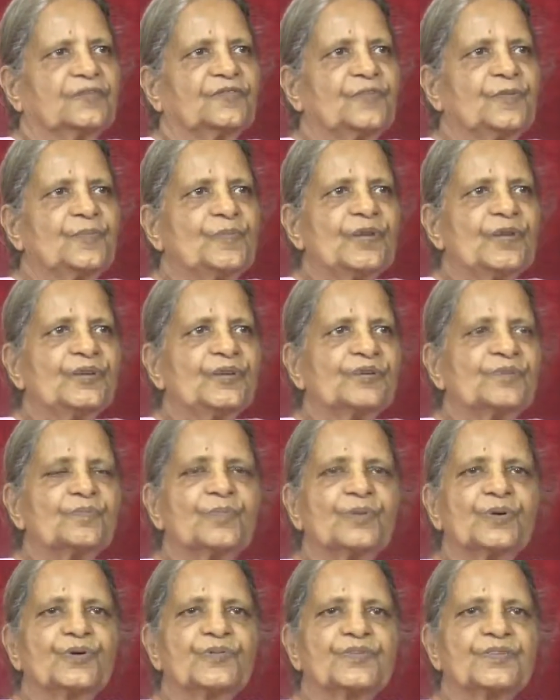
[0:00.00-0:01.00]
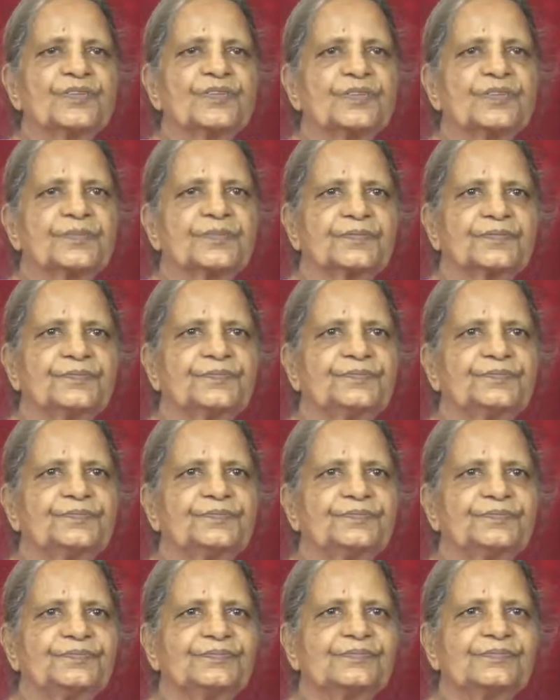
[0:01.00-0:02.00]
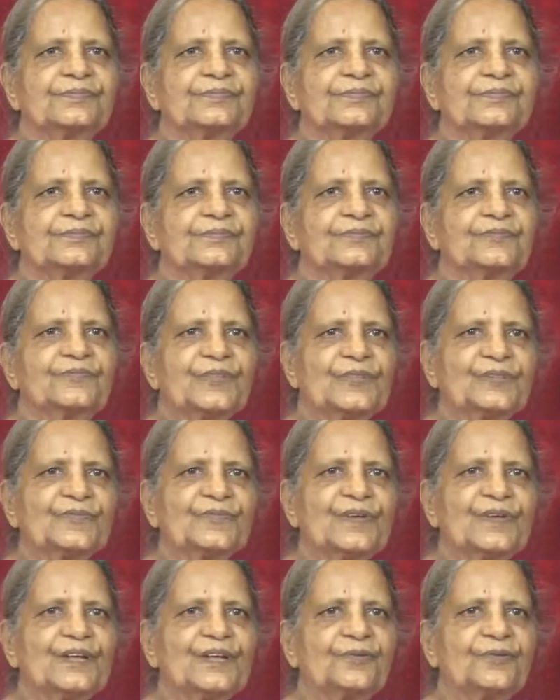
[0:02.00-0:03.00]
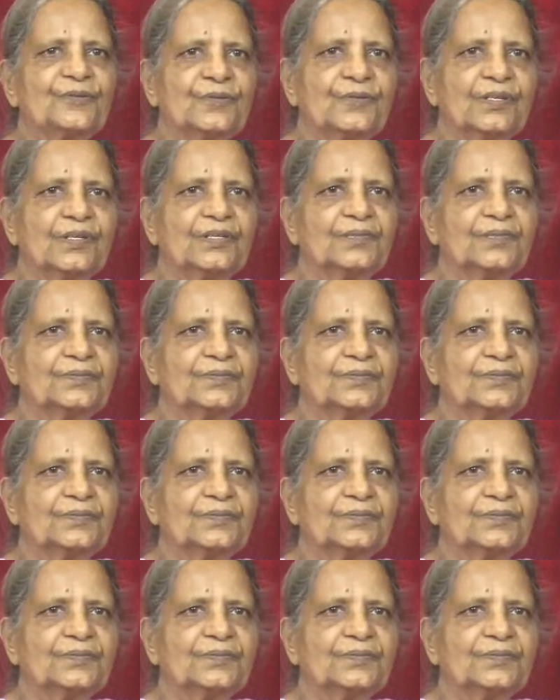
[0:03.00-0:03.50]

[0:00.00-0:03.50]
we may not boast what we are doing